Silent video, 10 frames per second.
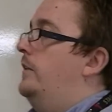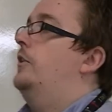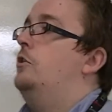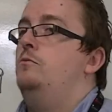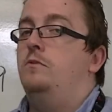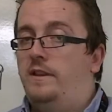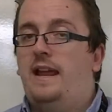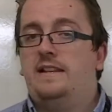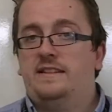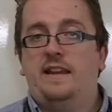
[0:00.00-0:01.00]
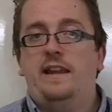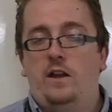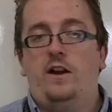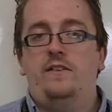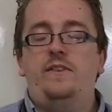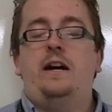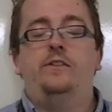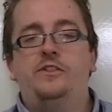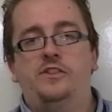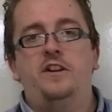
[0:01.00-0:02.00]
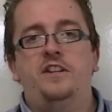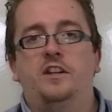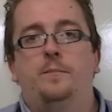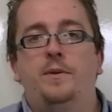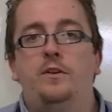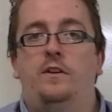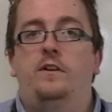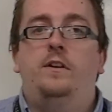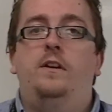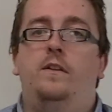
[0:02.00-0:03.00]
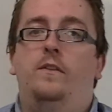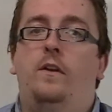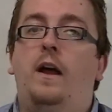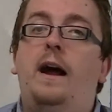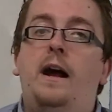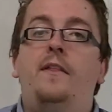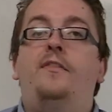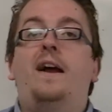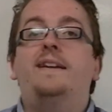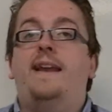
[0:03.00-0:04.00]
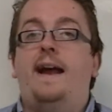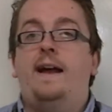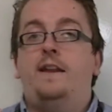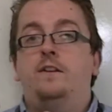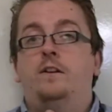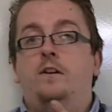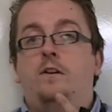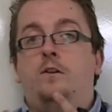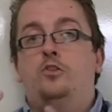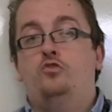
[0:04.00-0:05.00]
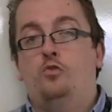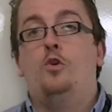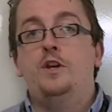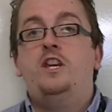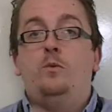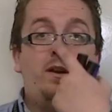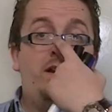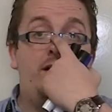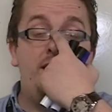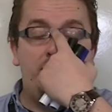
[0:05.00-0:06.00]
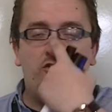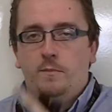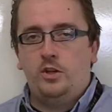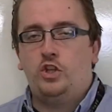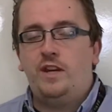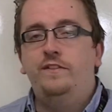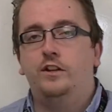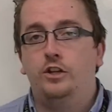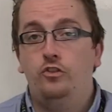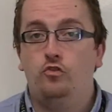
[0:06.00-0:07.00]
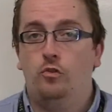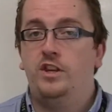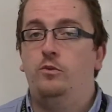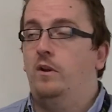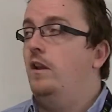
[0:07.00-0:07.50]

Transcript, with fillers: so let's say I have now designed a computer that can draw you a line, or a machine that can draw you a